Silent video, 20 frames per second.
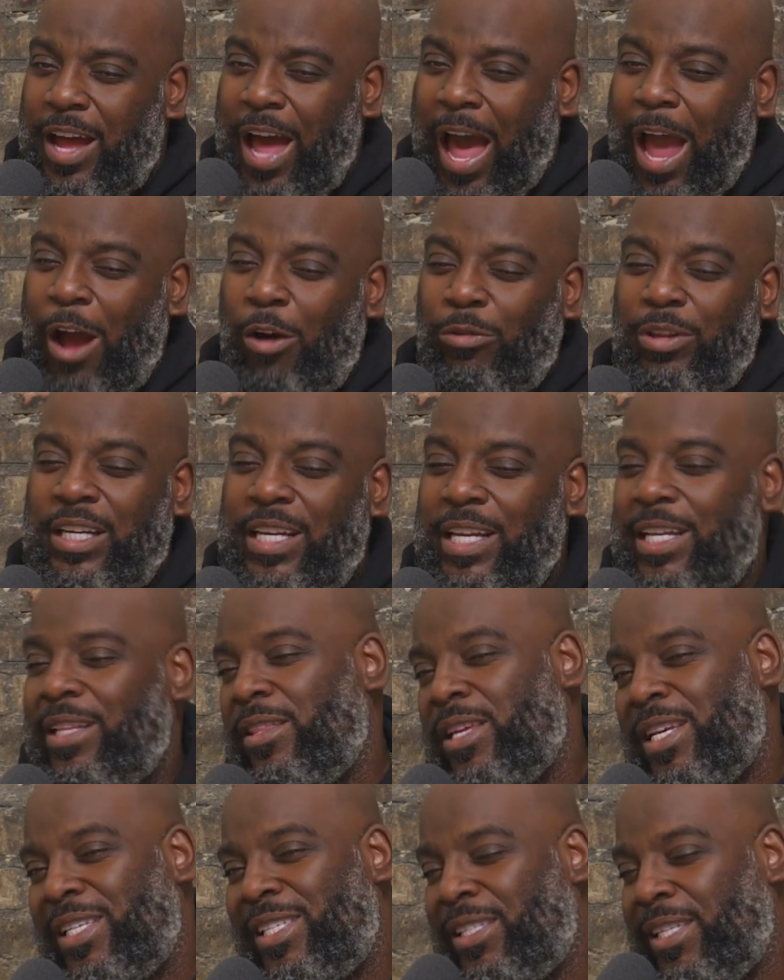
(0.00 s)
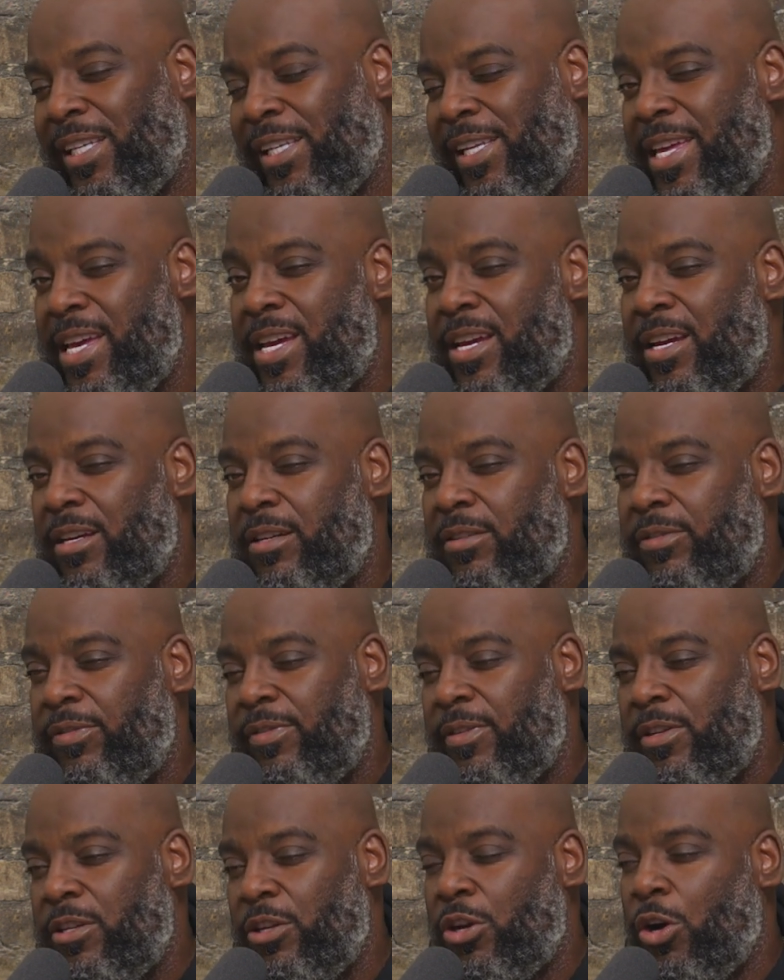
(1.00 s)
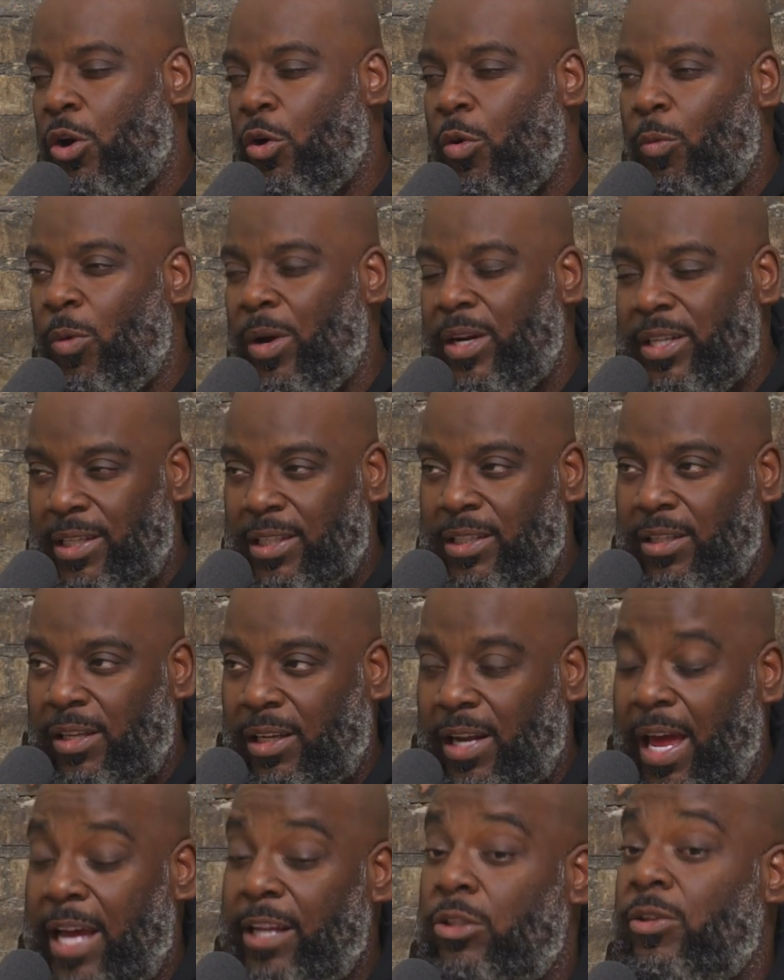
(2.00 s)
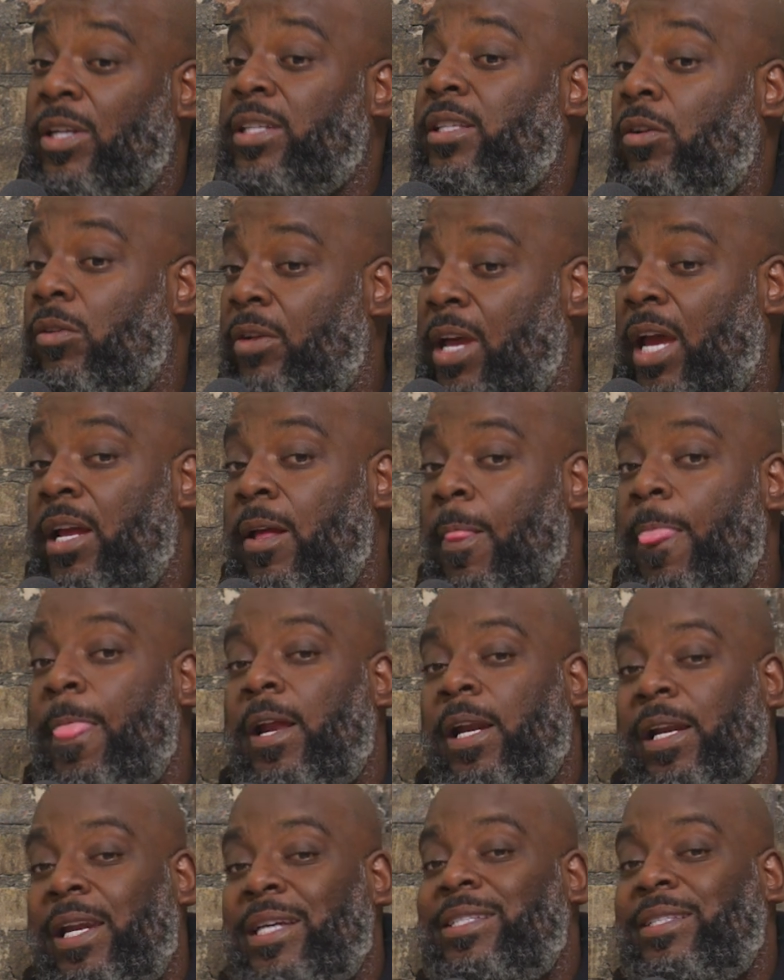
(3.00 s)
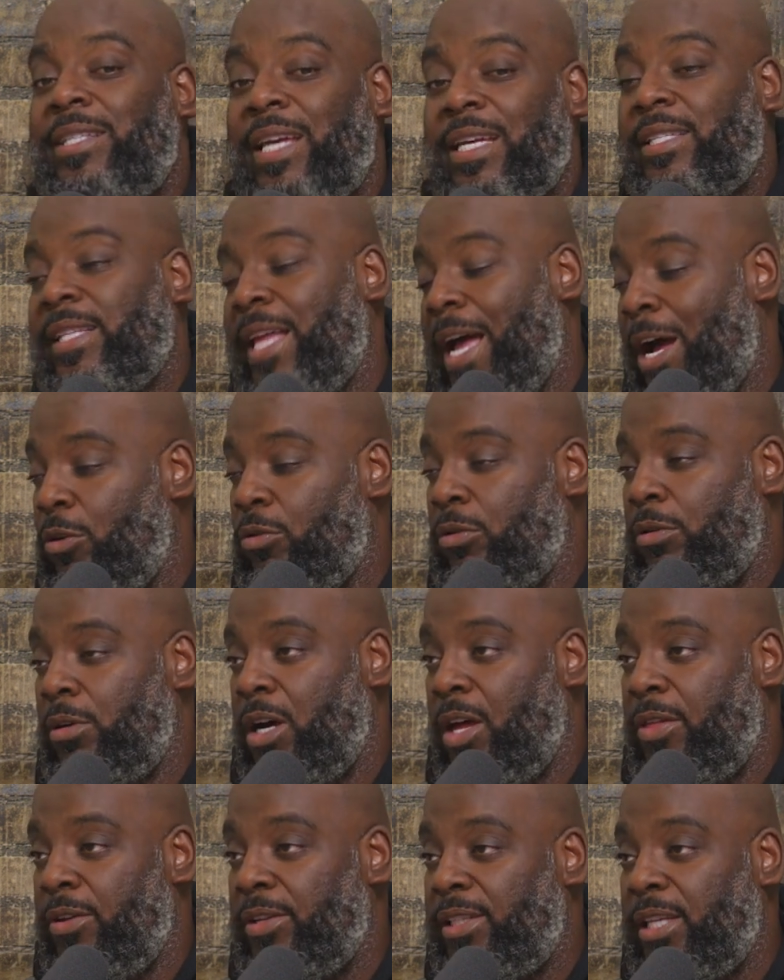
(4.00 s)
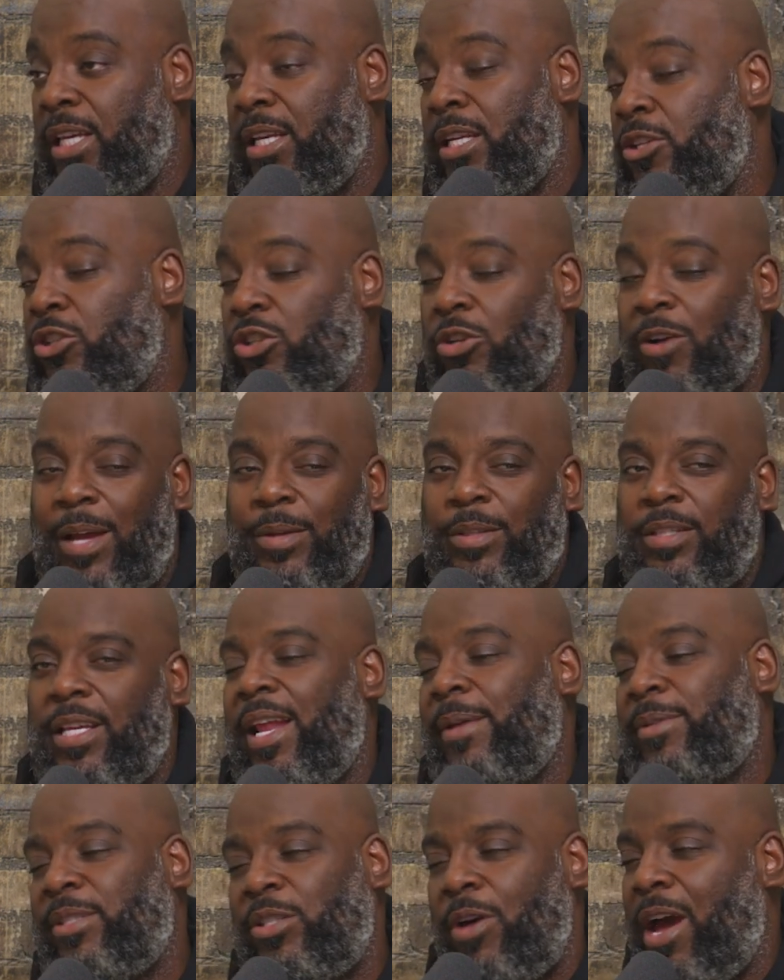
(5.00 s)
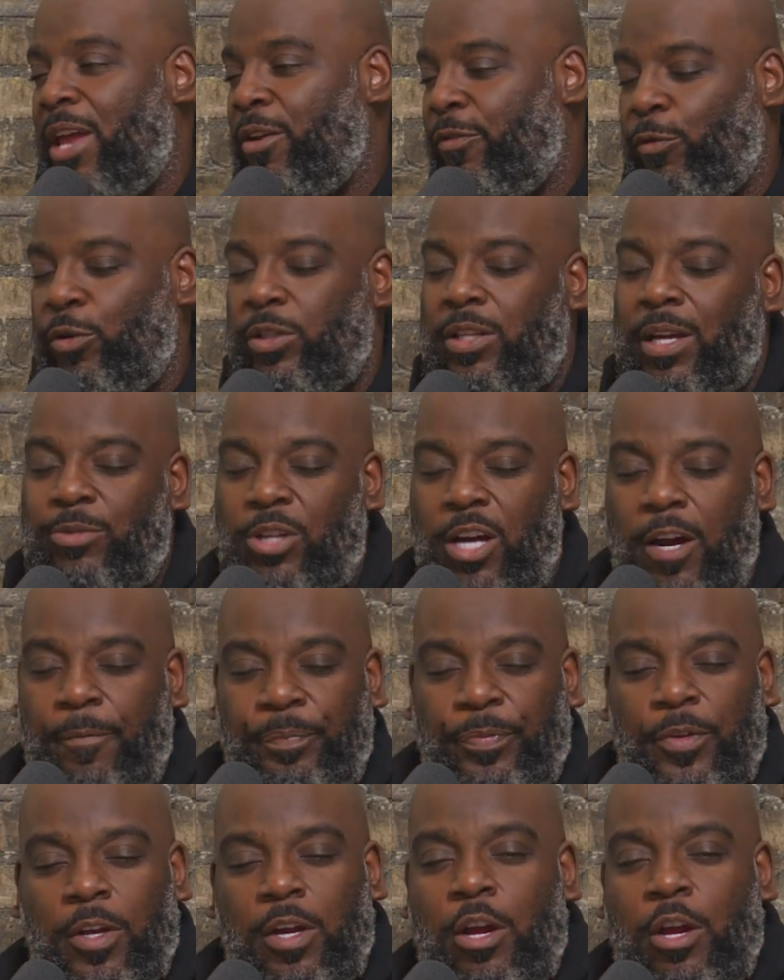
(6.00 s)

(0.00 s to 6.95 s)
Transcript: I only need this to live, you know, what does this look like? So I said, mm-hmm. okay, let's test out other cities. So I was, and I still had a full time job.